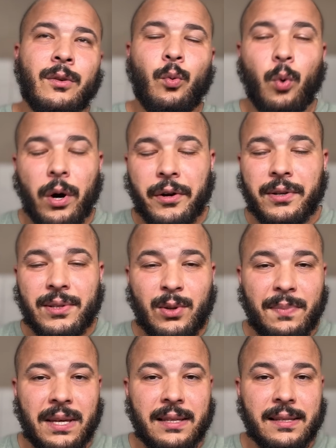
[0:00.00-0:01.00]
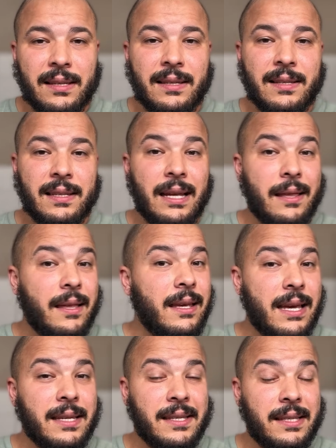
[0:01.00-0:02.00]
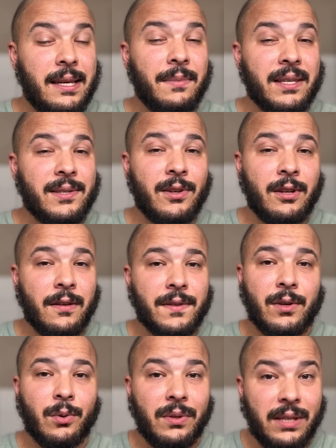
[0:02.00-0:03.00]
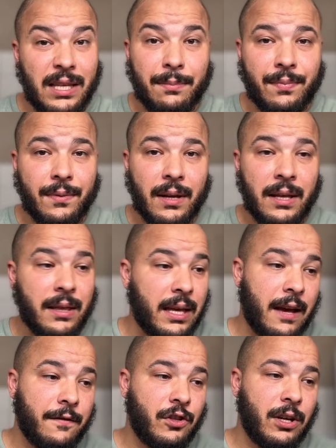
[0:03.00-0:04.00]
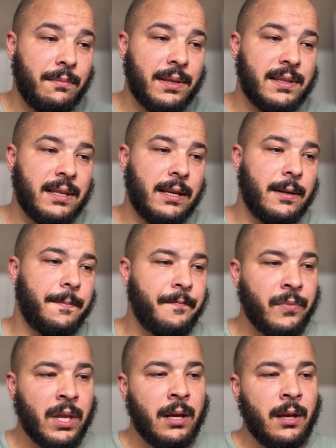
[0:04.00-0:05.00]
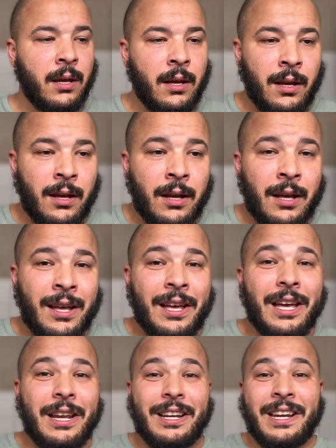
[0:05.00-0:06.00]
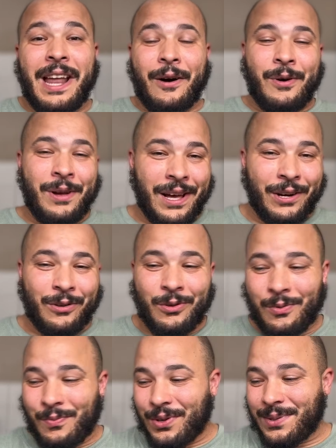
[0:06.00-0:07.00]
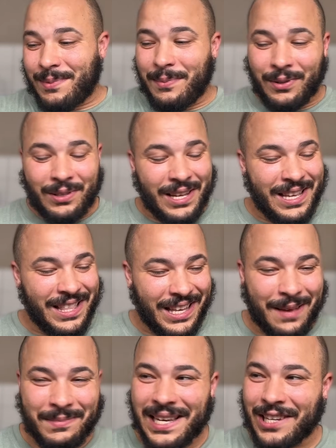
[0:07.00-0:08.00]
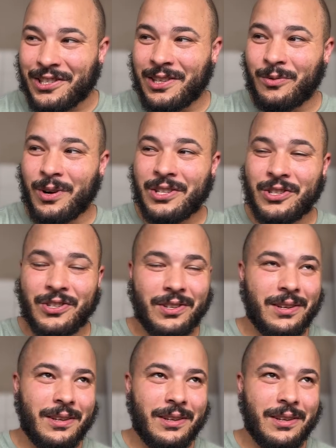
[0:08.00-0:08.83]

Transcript: one or two pieces, and I think he has a team that's good enough to go deep in the CAF Champions League. Now, I know most people they came to actually watch